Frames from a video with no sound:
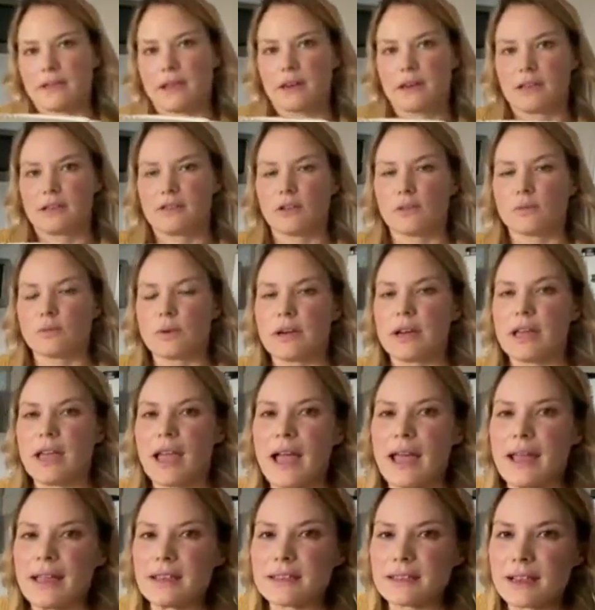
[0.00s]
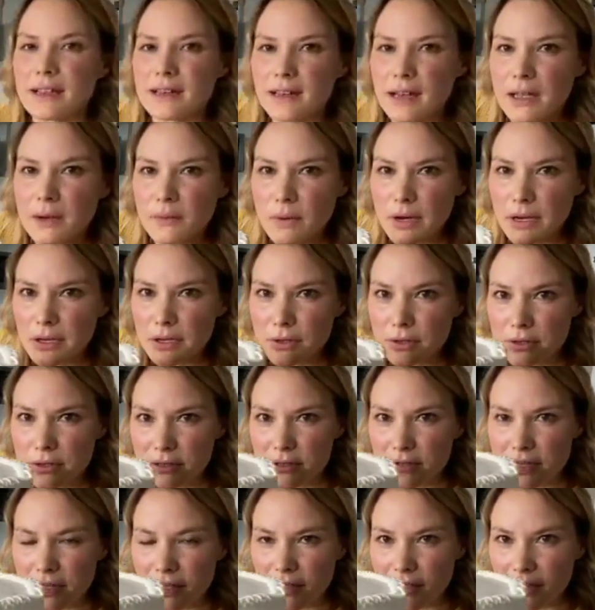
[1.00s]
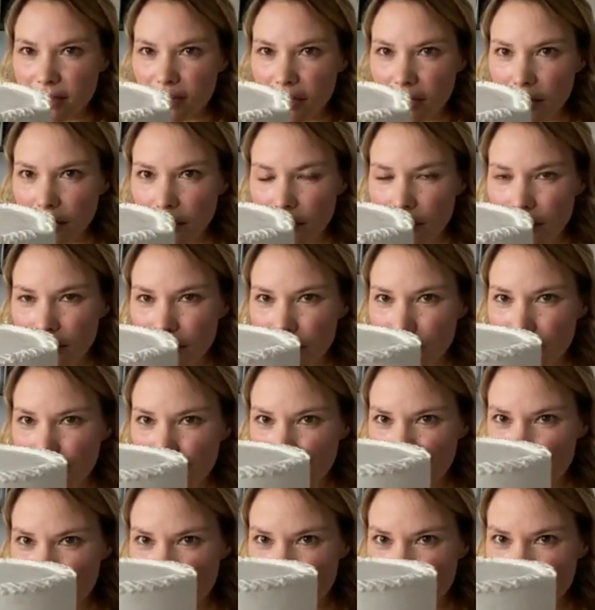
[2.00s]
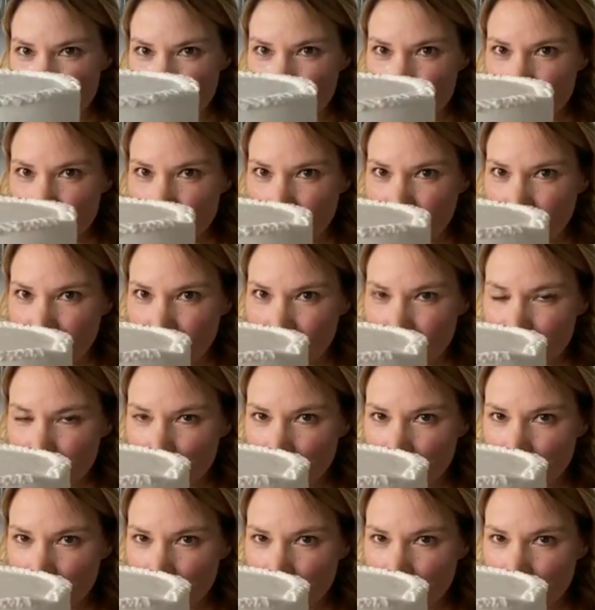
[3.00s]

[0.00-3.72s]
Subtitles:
that it's already iced, and I want you to see the braid border that I've